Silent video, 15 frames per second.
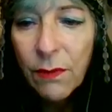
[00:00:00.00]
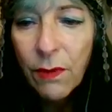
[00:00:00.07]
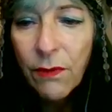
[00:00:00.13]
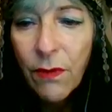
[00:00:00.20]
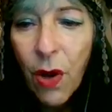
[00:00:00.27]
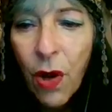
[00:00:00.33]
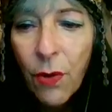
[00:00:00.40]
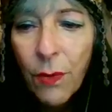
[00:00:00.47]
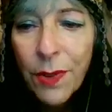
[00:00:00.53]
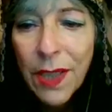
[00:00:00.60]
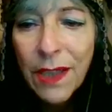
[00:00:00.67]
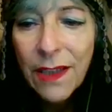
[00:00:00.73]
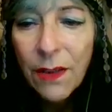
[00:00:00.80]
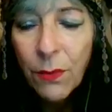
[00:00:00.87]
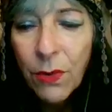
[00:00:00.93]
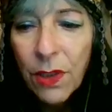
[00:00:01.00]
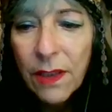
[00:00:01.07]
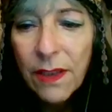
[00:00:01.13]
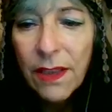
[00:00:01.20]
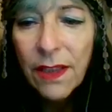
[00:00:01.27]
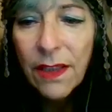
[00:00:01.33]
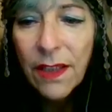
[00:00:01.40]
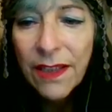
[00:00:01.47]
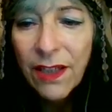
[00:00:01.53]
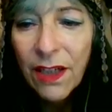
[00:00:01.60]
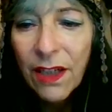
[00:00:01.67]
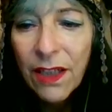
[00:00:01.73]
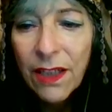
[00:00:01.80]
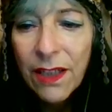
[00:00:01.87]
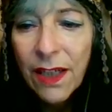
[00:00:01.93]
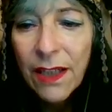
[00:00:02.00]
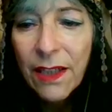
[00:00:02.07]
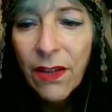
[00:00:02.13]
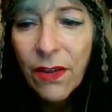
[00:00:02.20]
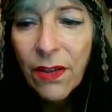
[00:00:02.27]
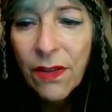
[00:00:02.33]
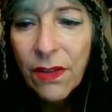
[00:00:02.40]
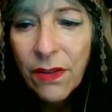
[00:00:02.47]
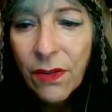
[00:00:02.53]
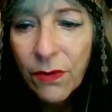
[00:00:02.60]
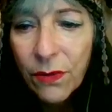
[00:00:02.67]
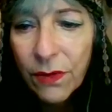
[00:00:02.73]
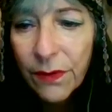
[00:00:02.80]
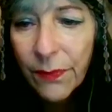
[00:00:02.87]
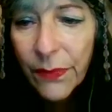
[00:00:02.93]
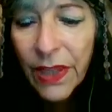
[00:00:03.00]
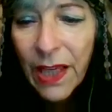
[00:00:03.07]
We've all been experiencing the dark night of the soul.